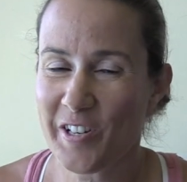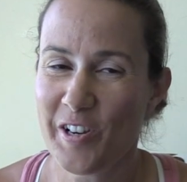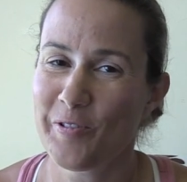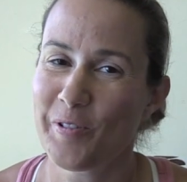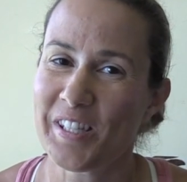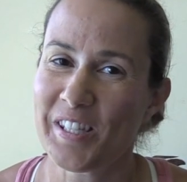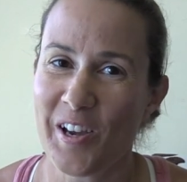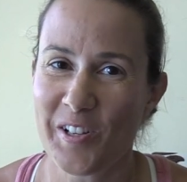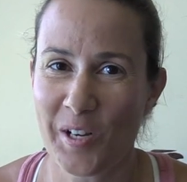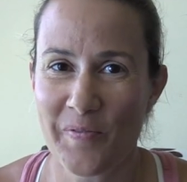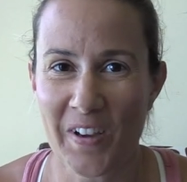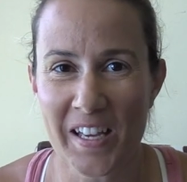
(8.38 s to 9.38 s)
dear
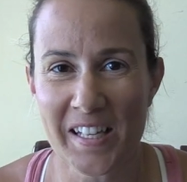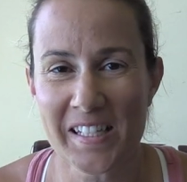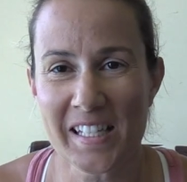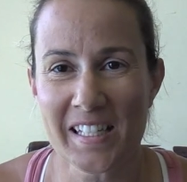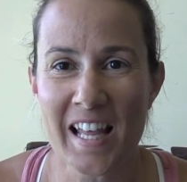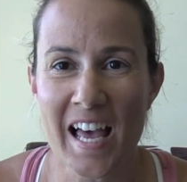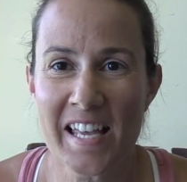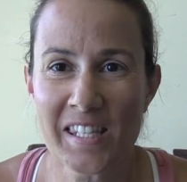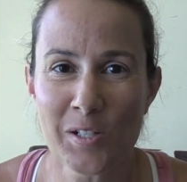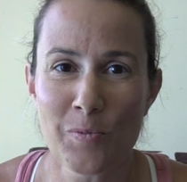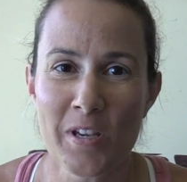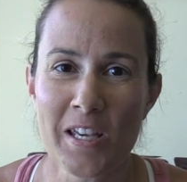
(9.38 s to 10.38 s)
Dressage fans,
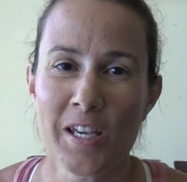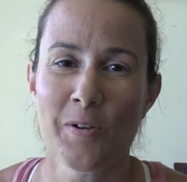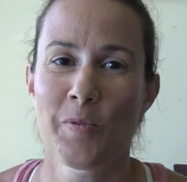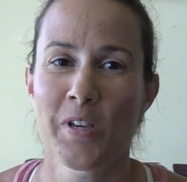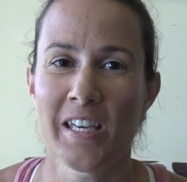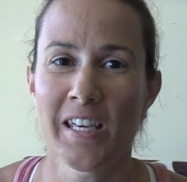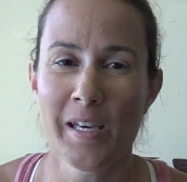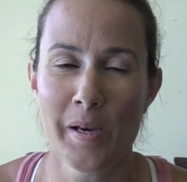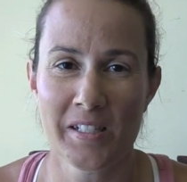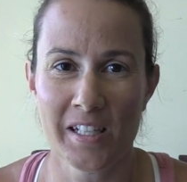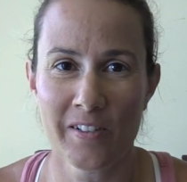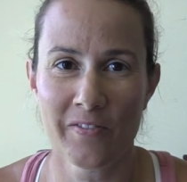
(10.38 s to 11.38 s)
last week we
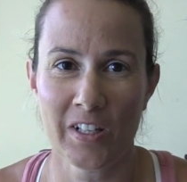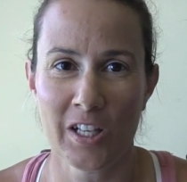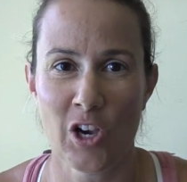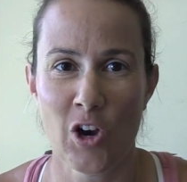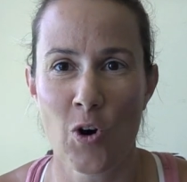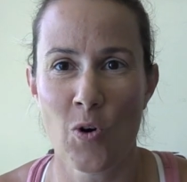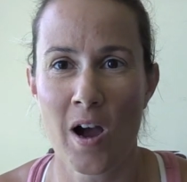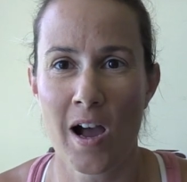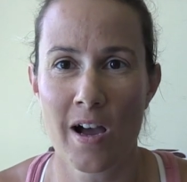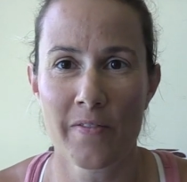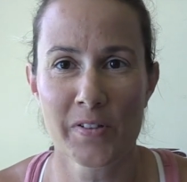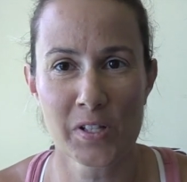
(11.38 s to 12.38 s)
did a video
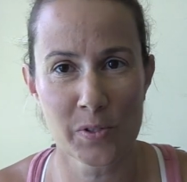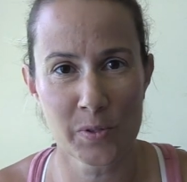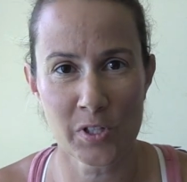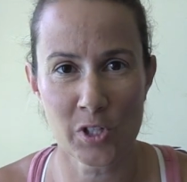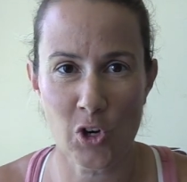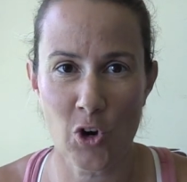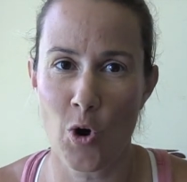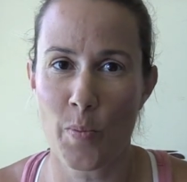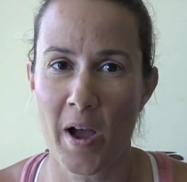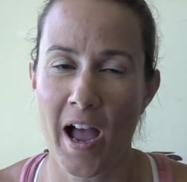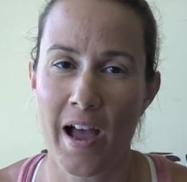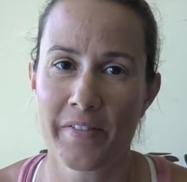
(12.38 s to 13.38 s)
of Susan
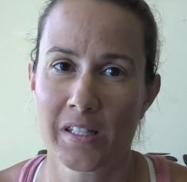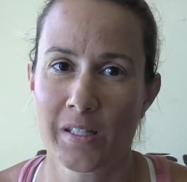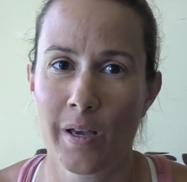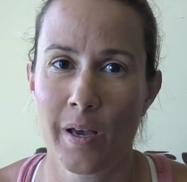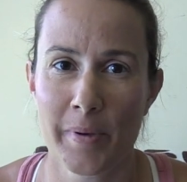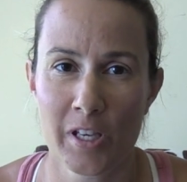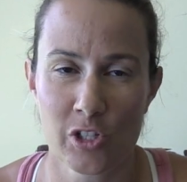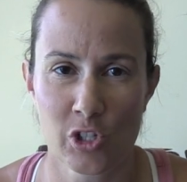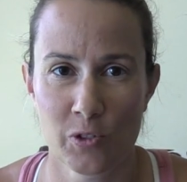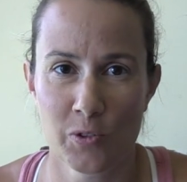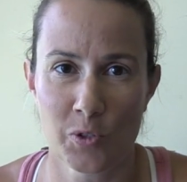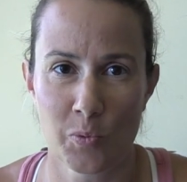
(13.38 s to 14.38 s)
Jaccoma having some
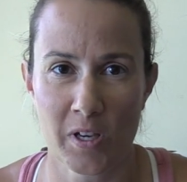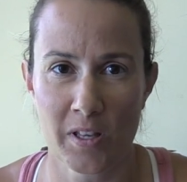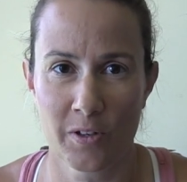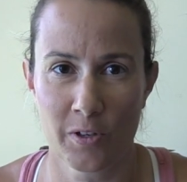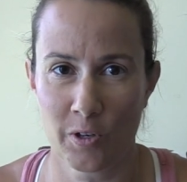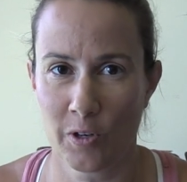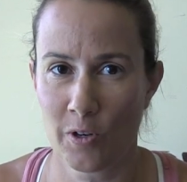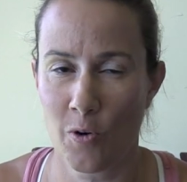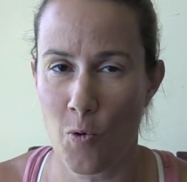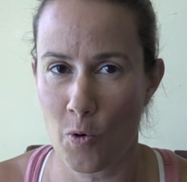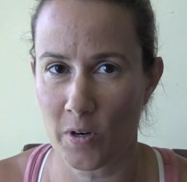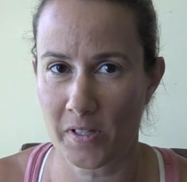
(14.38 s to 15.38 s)
issues with her
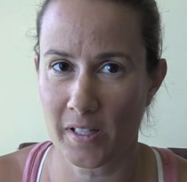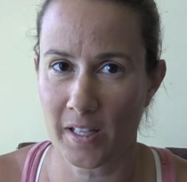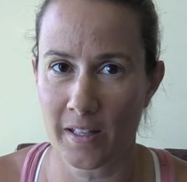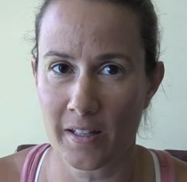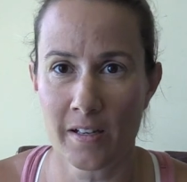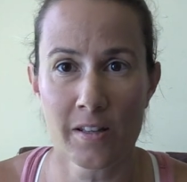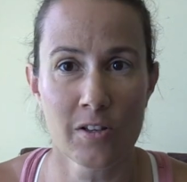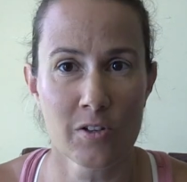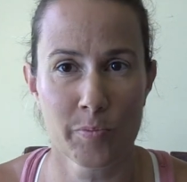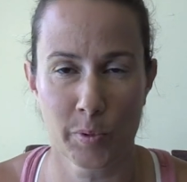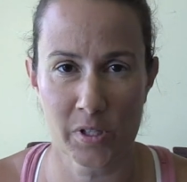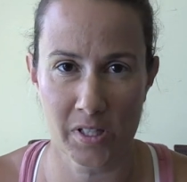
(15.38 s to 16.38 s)
horse in the
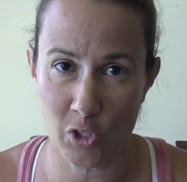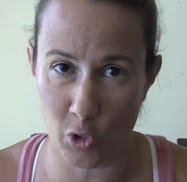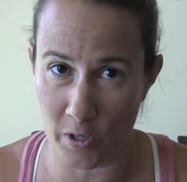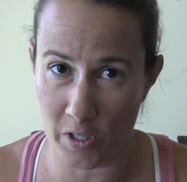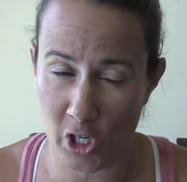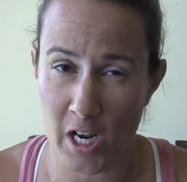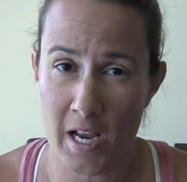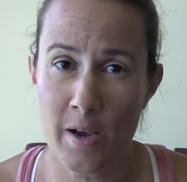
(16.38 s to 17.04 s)
Prix Saint George,